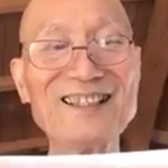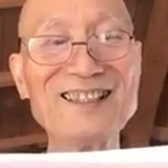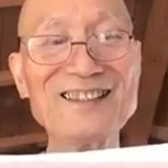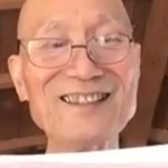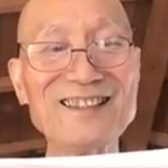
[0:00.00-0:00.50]

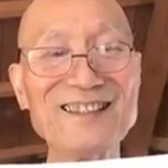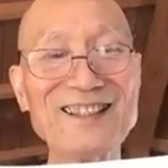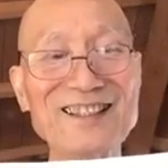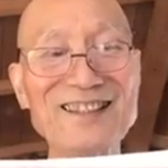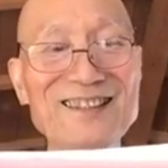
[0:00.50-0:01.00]
just like
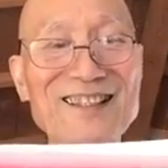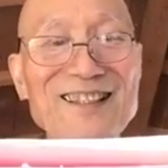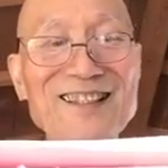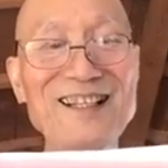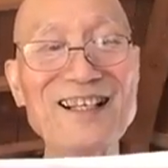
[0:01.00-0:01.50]
I
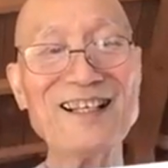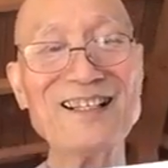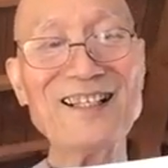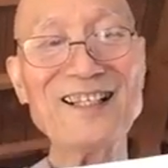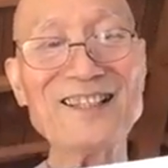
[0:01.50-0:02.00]
said,
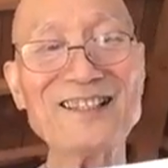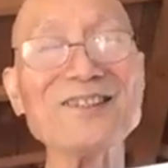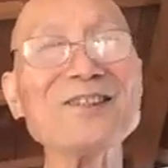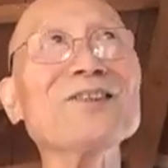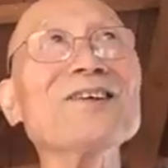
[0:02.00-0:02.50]
there is
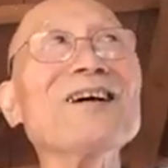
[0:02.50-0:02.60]
no